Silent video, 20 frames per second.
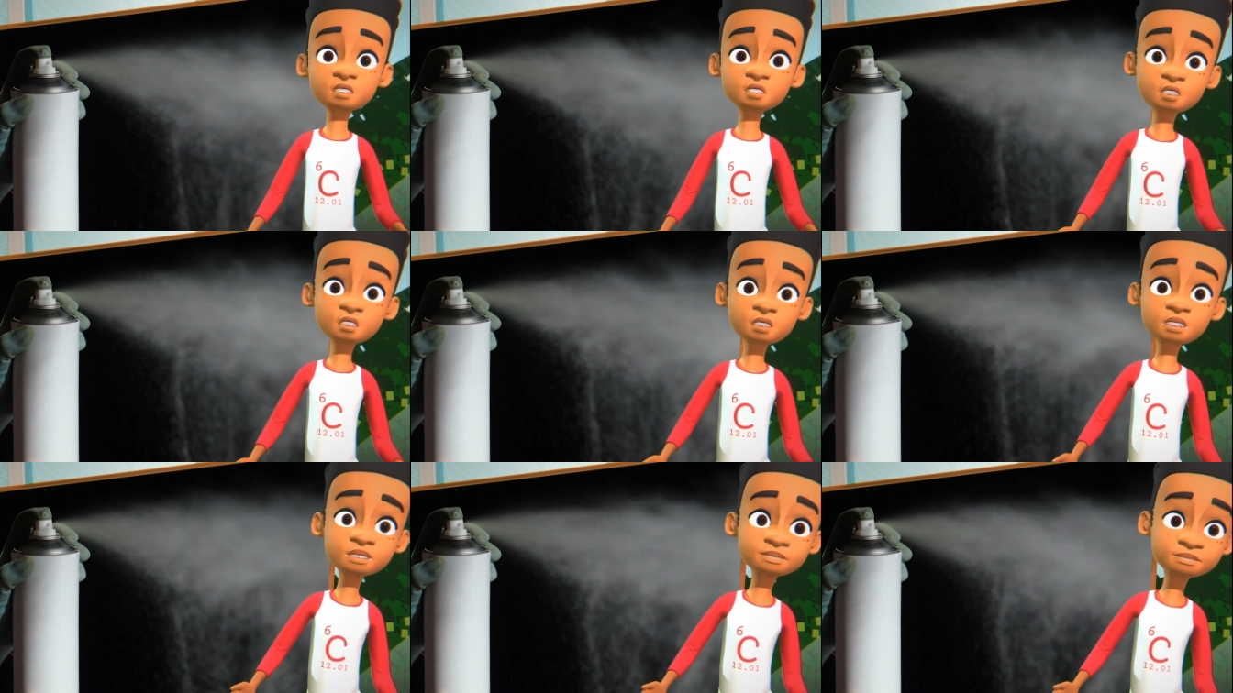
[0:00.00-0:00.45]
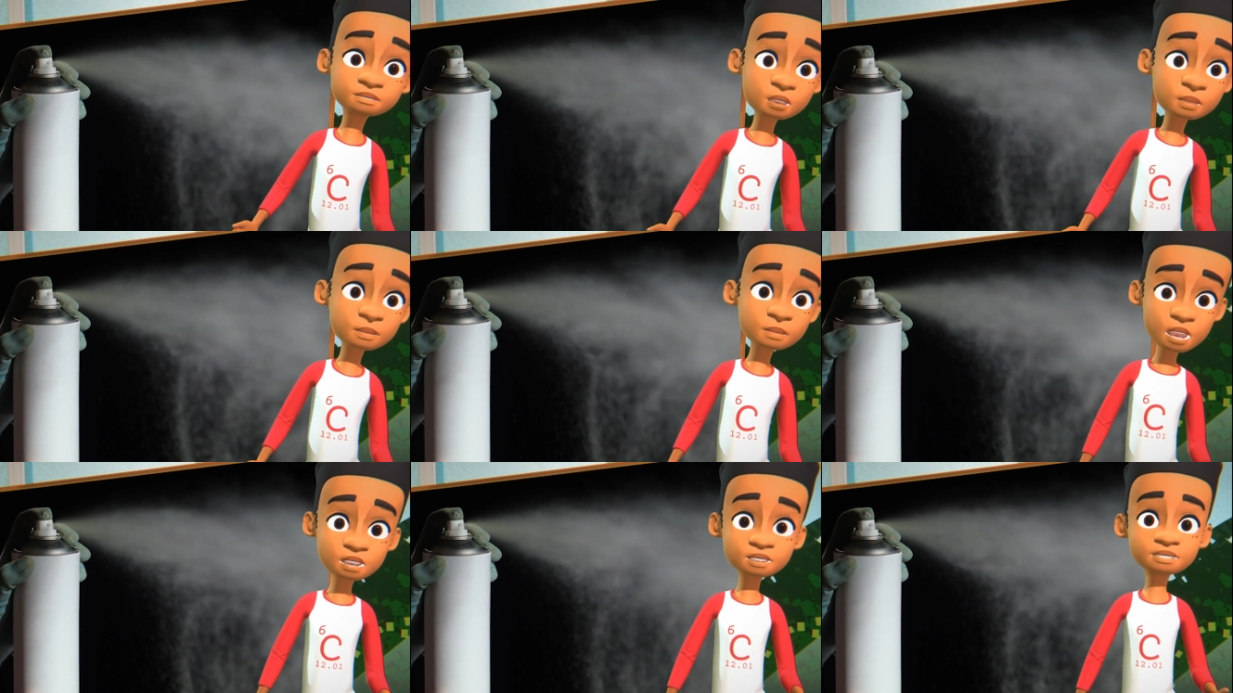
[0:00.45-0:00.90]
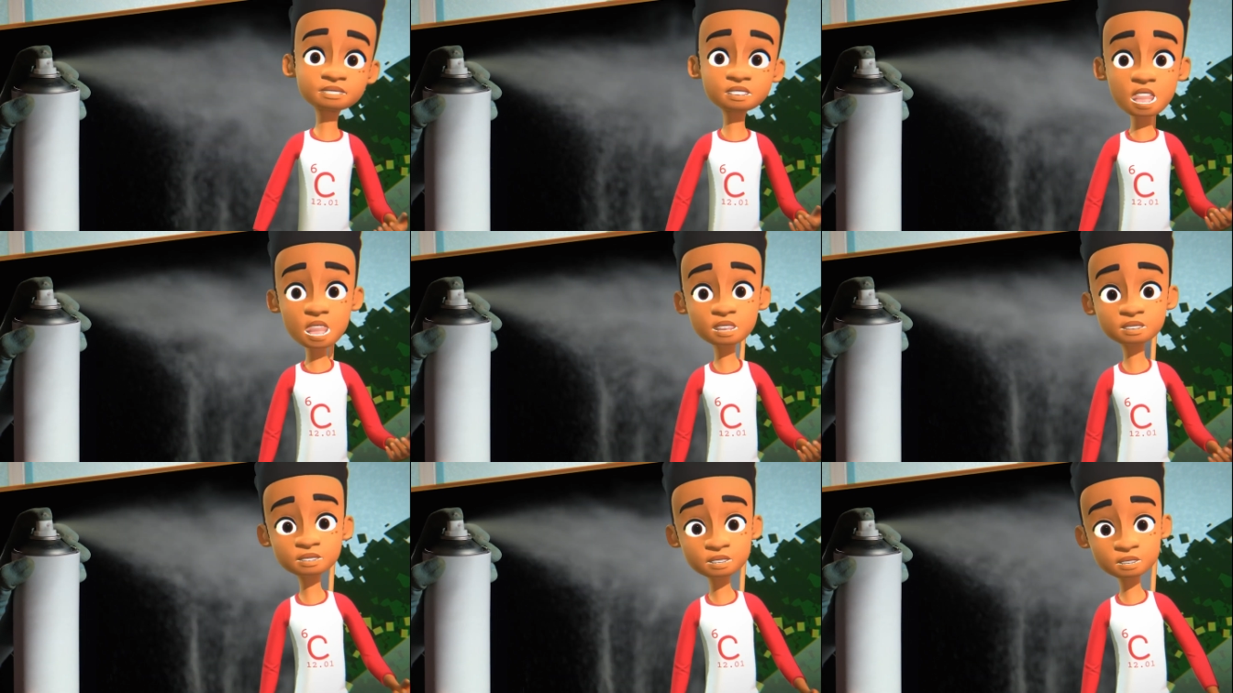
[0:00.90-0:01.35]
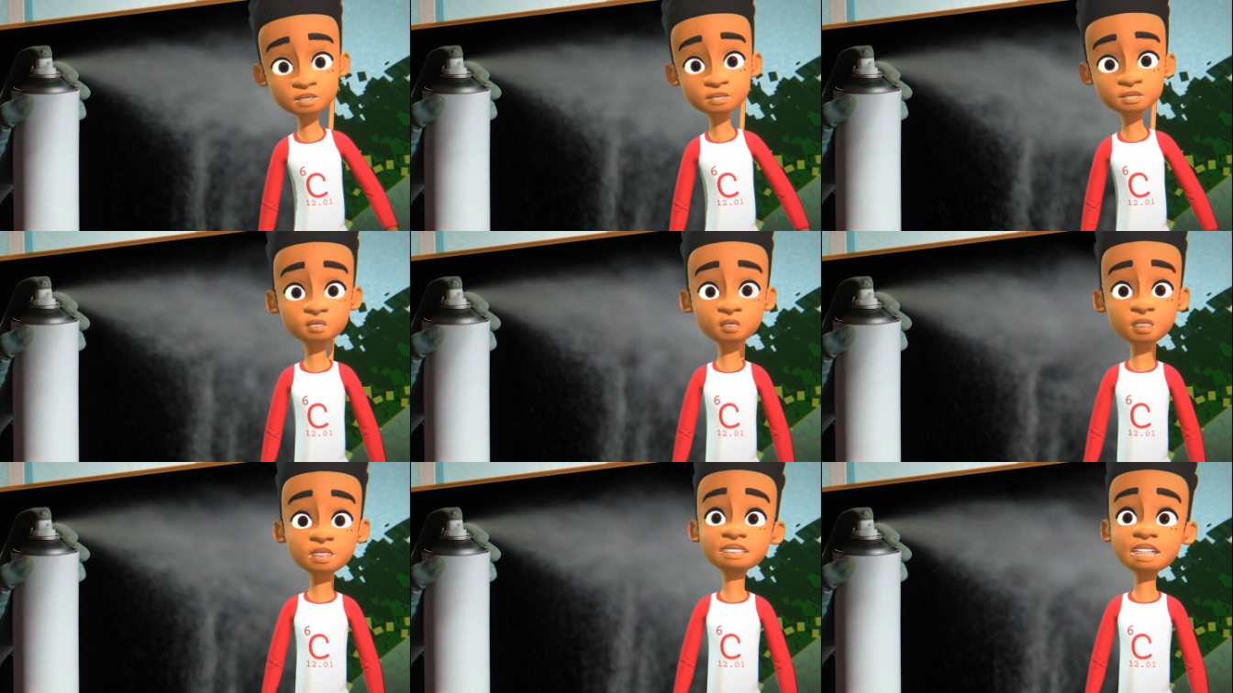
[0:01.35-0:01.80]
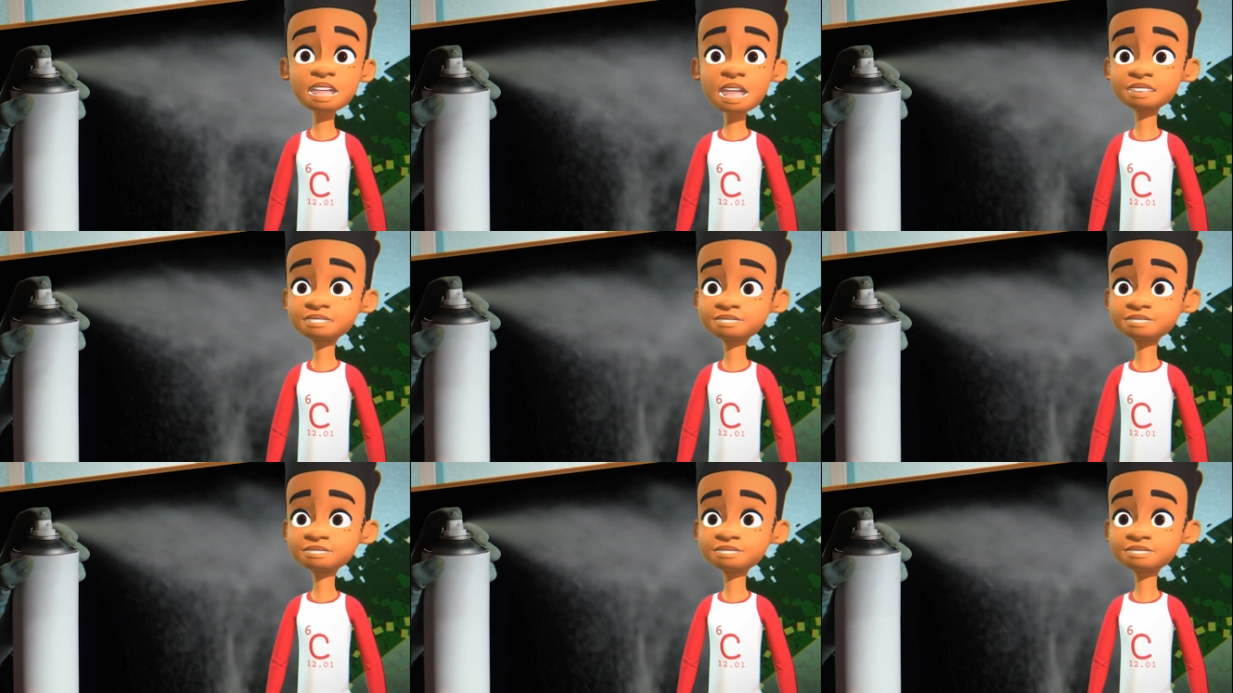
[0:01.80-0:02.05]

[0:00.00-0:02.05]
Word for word: turning from a solid to a